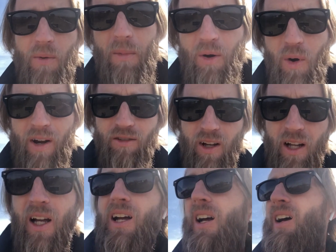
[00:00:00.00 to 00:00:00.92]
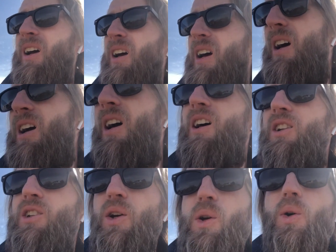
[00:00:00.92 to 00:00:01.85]
from my wife
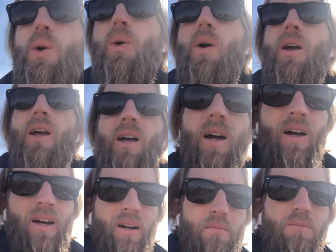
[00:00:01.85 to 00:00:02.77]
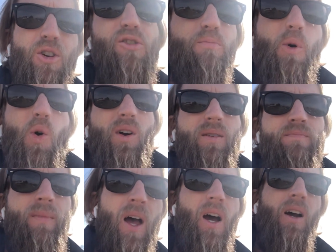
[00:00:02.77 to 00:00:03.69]
to move more.
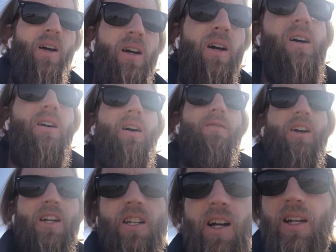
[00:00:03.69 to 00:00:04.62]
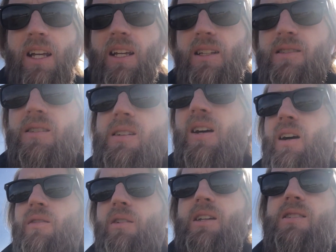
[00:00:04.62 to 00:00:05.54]
I've got young kids.
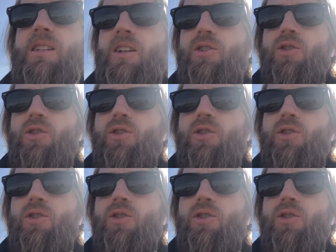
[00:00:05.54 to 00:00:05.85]
I've got a